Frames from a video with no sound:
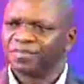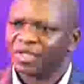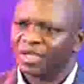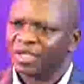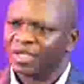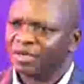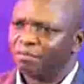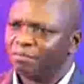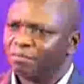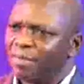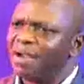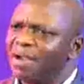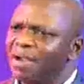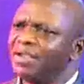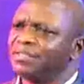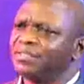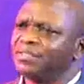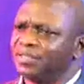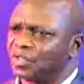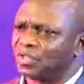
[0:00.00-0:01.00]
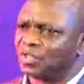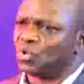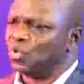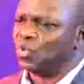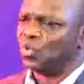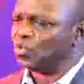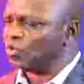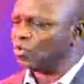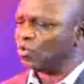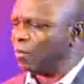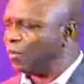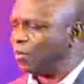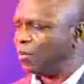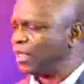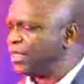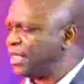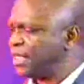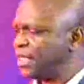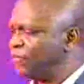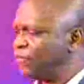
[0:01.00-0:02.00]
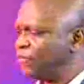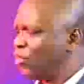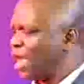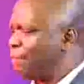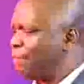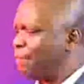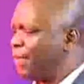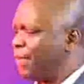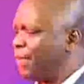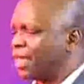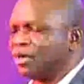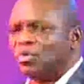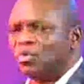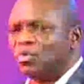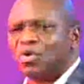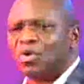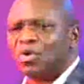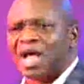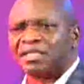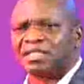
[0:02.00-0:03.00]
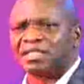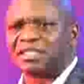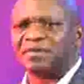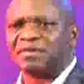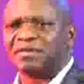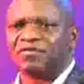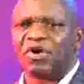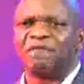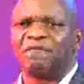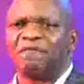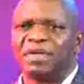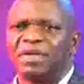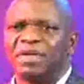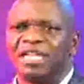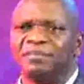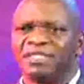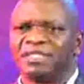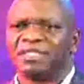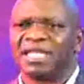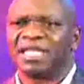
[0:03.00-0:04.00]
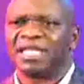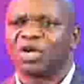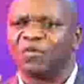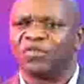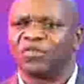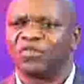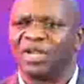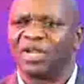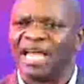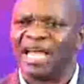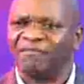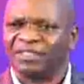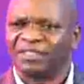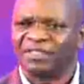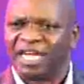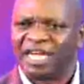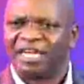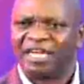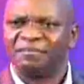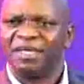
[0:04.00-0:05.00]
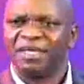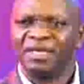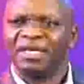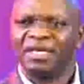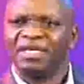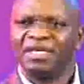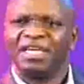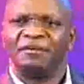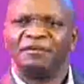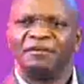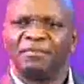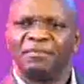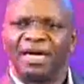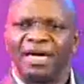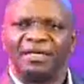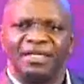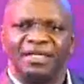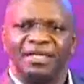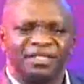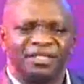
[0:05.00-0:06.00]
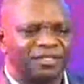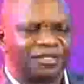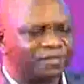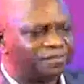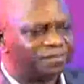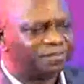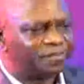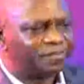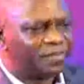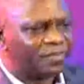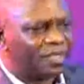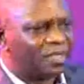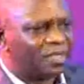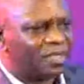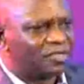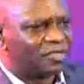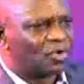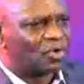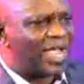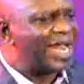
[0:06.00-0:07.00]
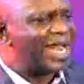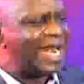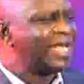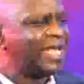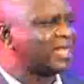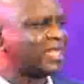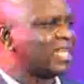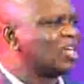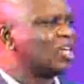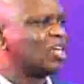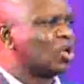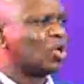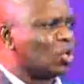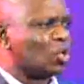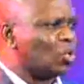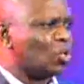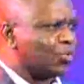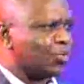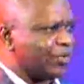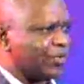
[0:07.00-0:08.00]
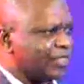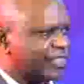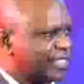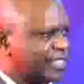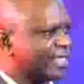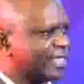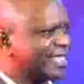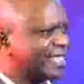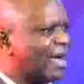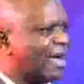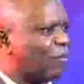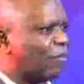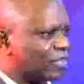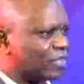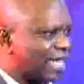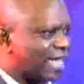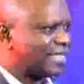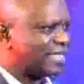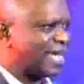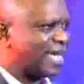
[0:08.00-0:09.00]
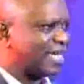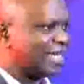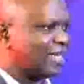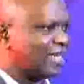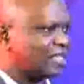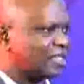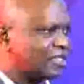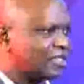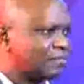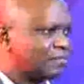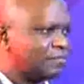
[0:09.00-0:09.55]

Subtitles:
Marriage is good, but the devil can make it look as if you have made a mistake of your lifetime in marriage. So anything good, Satan must attack it.